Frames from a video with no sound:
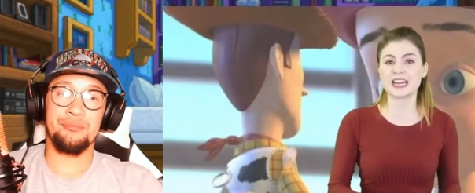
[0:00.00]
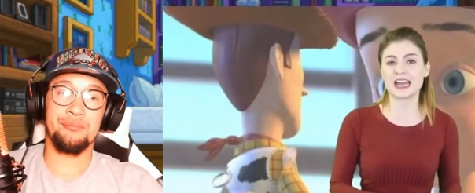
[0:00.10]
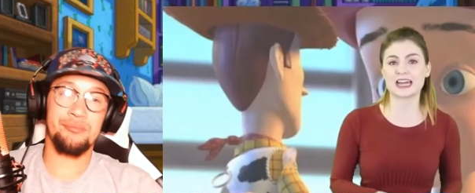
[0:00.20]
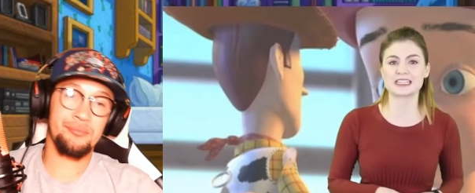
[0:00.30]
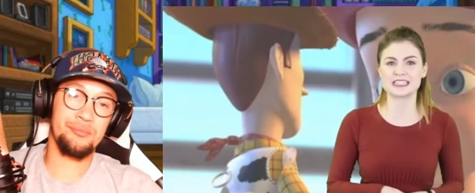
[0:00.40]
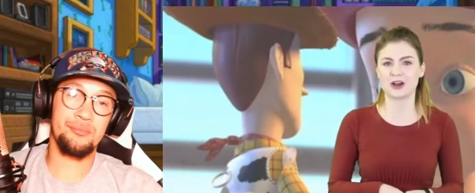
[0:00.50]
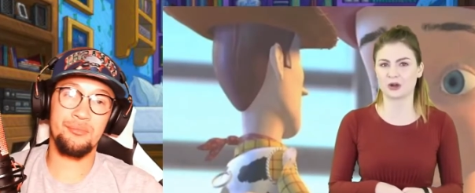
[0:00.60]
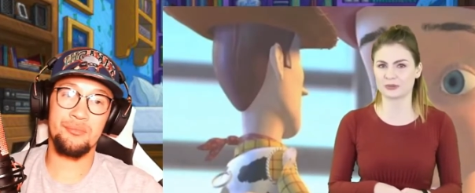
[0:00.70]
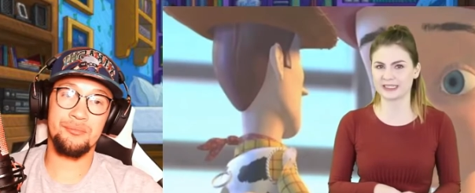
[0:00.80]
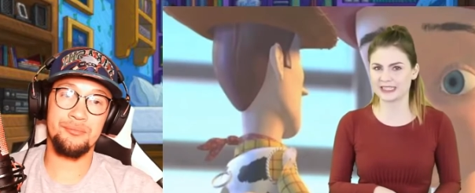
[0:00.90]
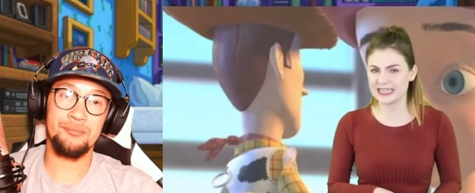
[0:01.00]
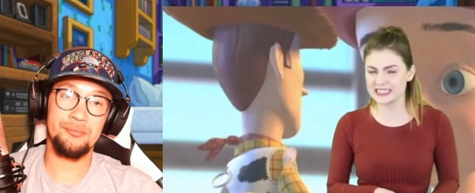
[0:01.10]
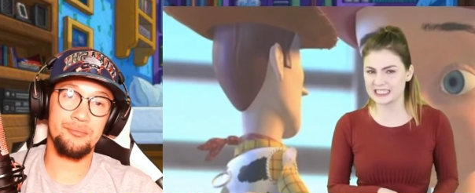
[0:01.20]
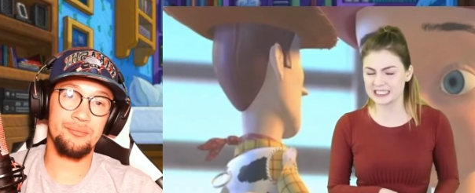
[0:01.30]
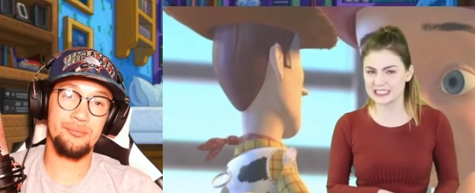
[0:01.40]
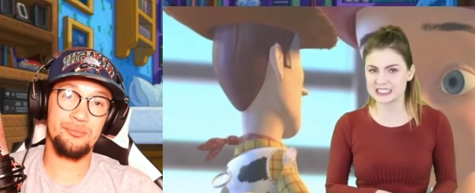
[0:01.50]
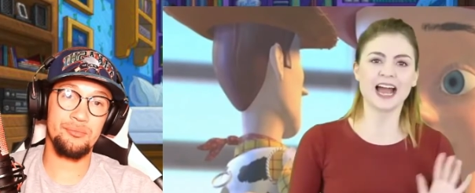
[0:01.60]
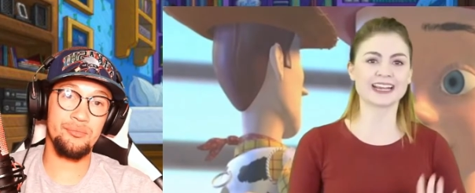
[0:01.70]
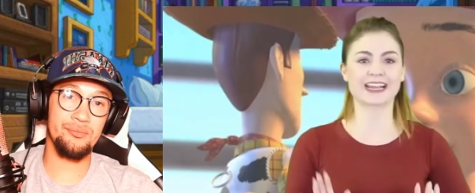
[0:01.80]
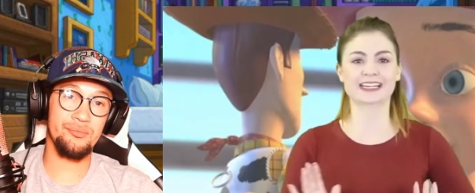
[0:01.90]
Speaker 1: and Andy are related.
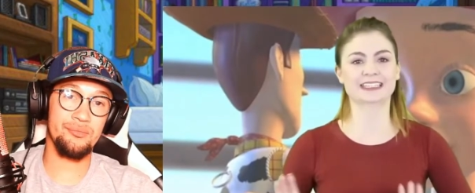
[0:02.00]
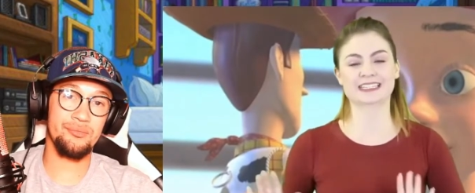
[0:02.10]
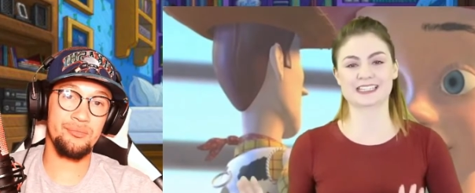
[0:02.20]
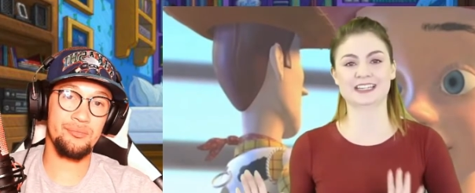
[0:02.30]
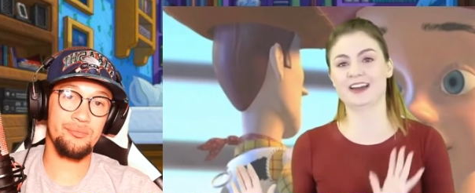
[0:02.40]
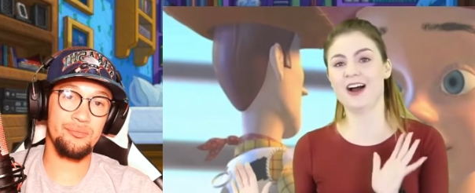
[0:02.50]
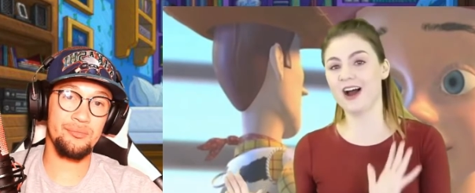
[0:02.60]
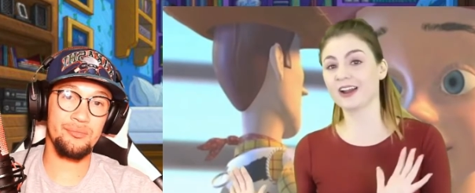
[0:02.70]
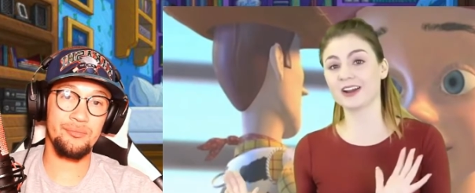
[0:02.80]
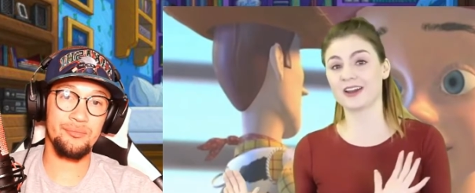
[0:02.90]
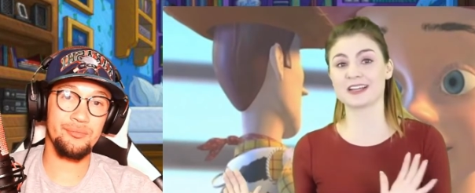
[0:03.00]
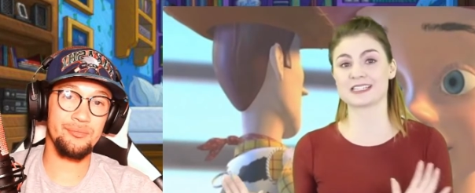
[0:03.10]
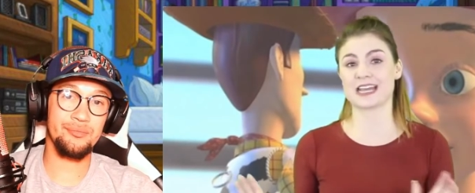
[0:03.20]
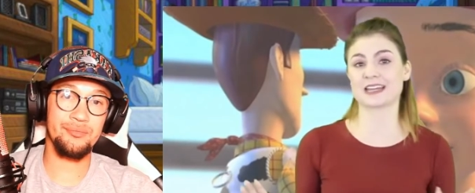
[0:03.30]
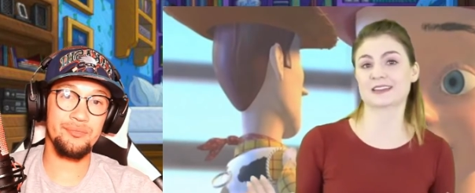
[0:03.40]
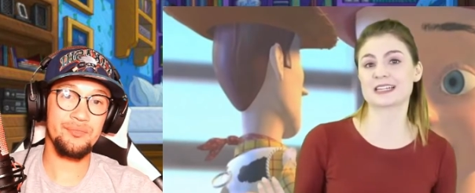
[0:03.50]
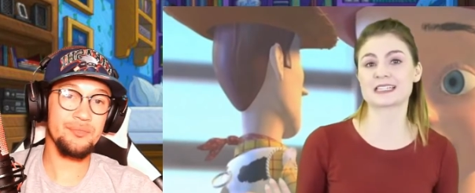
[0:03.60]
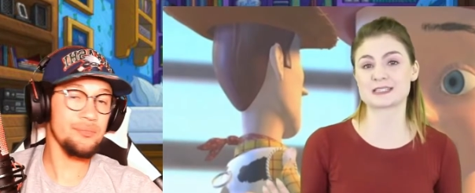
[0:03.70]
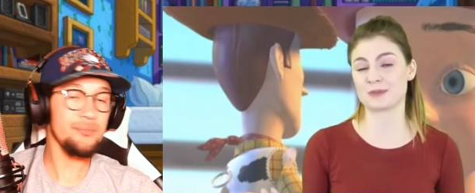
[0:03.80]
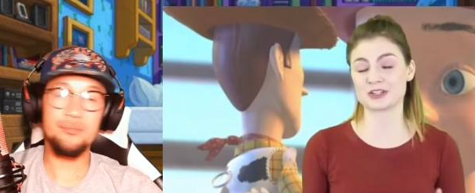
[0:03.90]
Okay, listen, I don't like saying
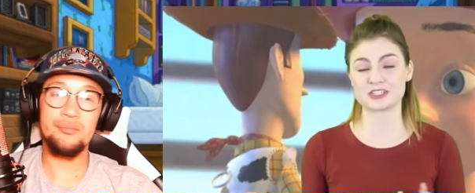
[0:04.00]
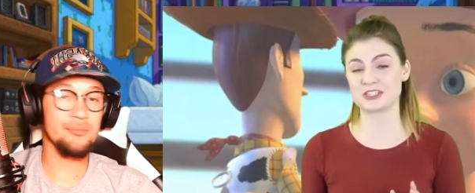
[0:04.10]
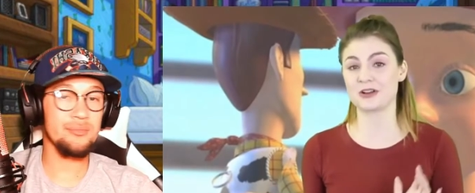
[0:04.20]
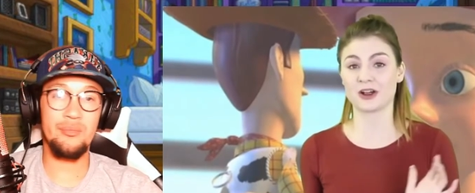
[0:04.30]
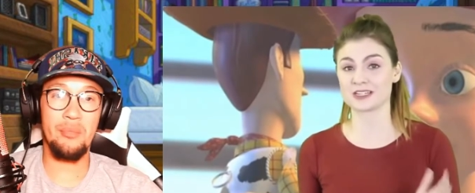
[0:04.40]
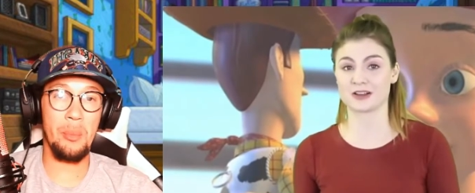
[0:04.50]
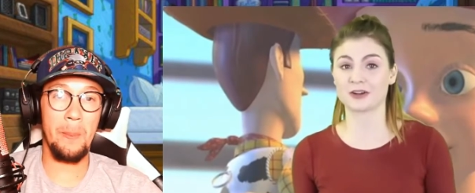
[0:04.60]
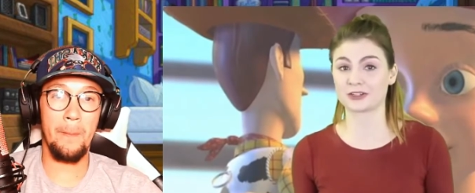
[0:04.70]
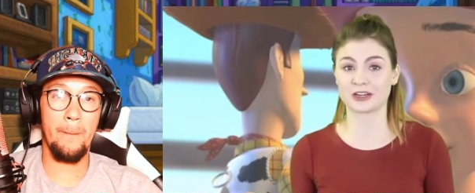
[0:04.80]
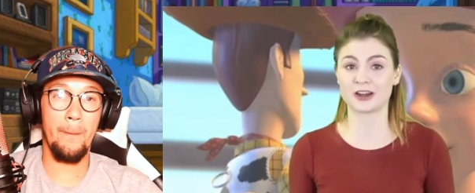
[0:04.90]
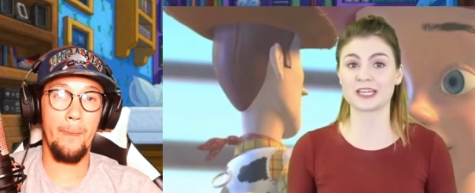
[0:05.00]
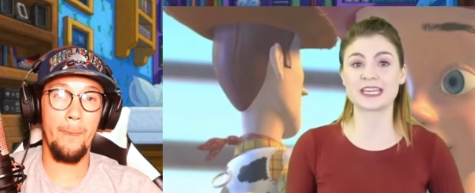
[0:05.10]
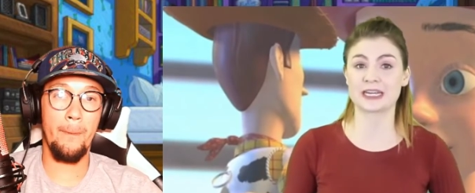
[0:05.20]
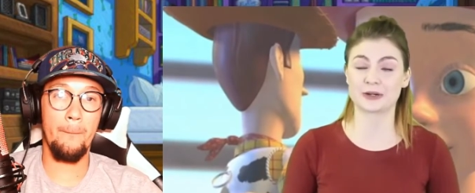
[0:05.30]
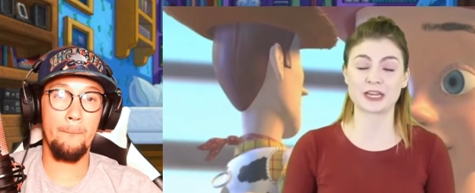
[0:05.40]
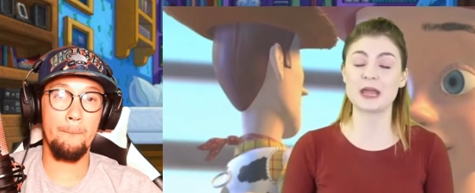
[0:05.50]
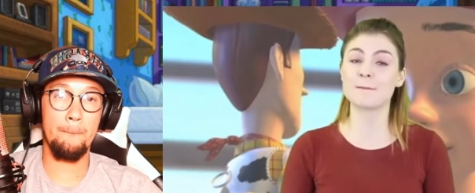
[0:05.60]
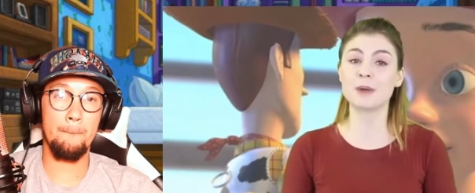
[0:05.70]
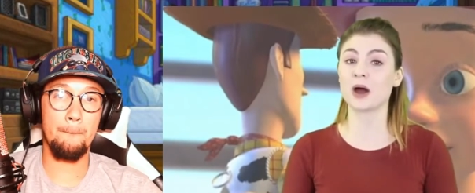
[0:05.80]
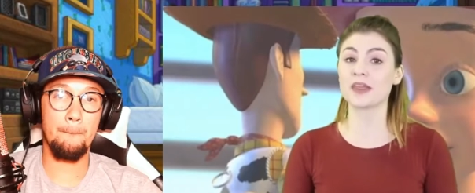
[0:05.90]
this as much as you guys aren't gonna like hearing
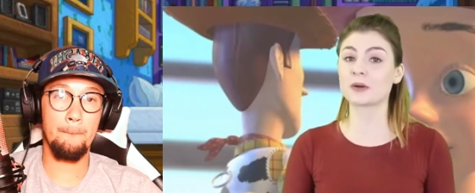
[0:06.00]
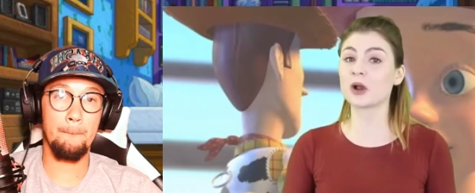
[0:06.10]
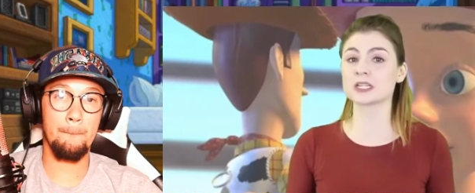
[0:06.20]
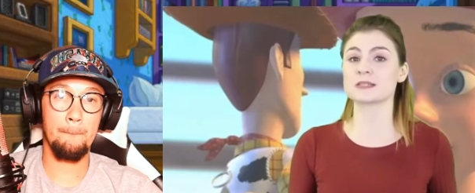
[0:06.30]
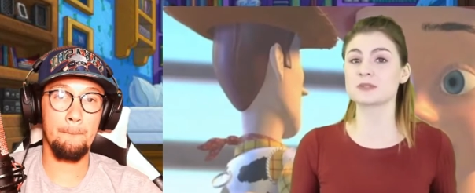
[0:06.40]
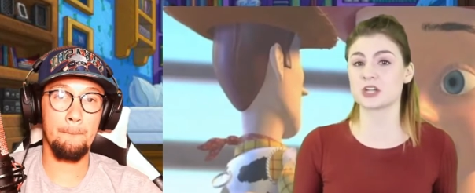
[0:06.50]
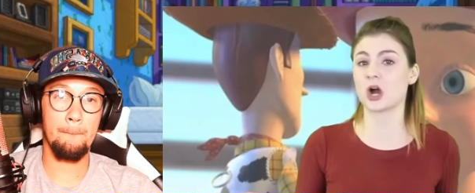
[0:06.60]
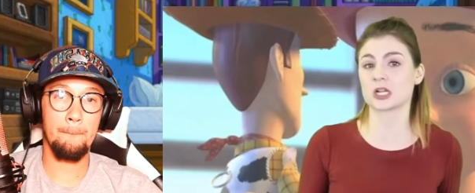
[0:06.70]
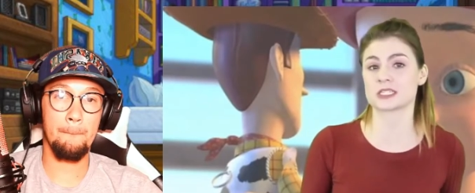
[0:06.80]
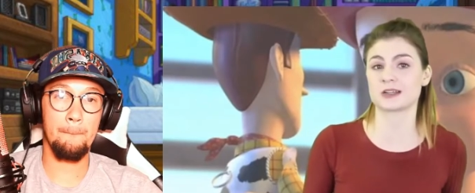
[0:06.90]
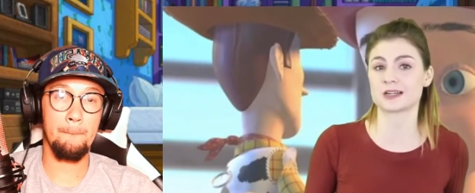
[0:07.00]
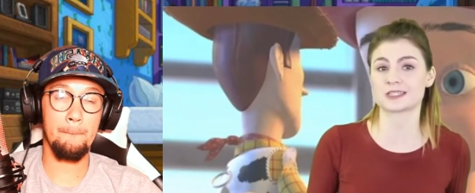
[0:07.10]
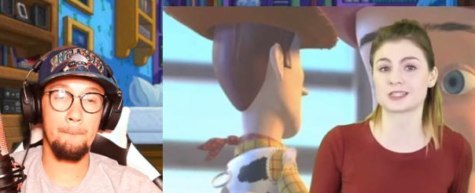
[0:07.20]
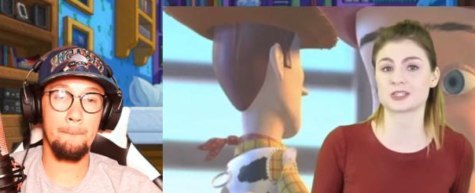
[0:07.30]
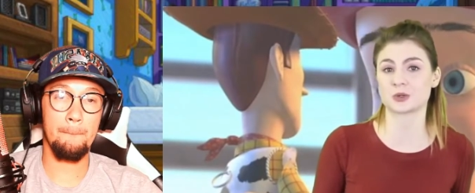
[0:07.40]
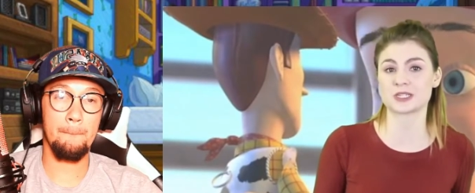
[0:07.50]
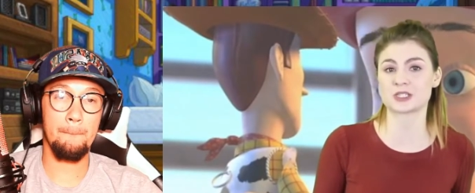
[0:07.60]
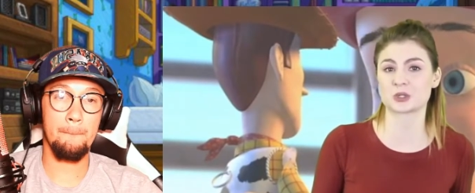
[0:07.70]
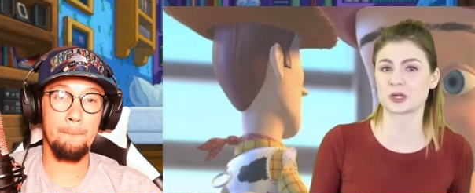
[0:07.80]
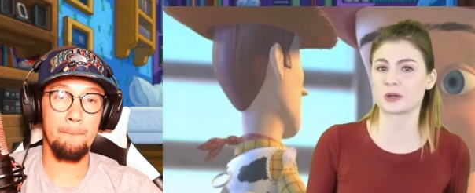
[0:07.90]
it, but there are some darker sides to Toy
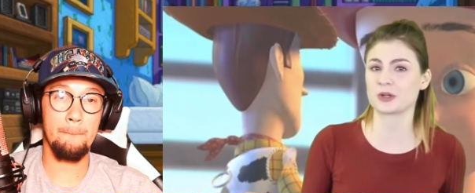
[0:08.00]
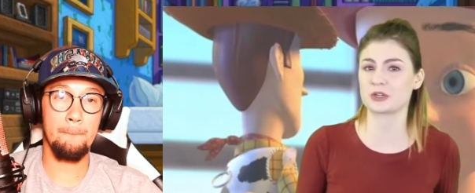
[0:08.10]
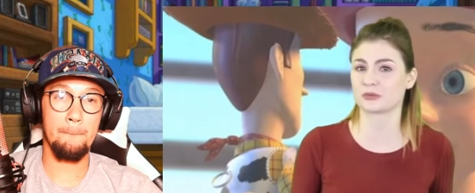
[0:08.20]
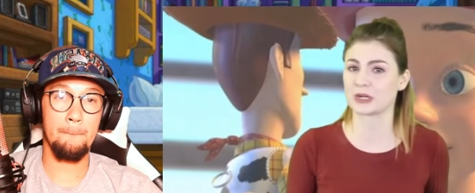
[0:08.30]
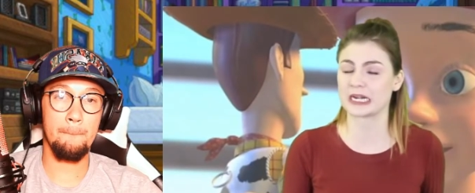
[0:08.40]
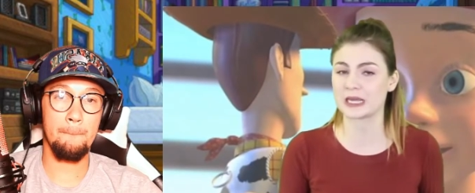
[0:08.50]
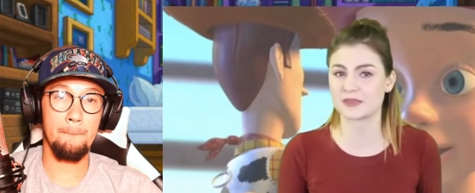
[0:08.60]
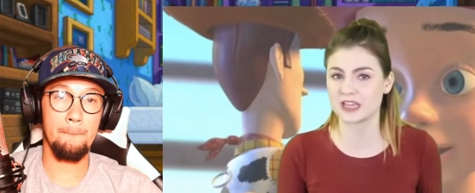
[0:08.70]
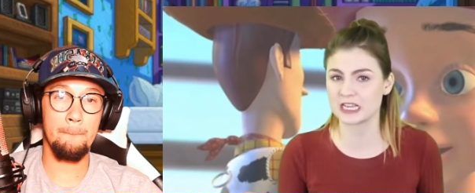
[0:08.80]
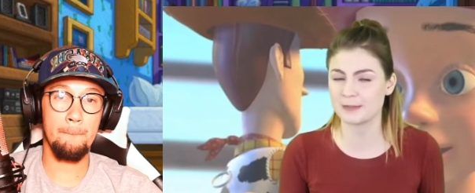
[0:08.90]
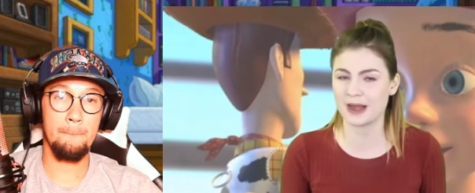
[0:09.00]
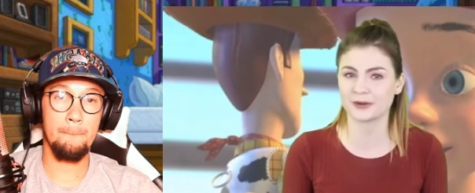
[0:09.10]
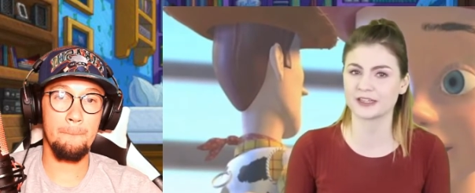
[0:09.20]
Story when you really think about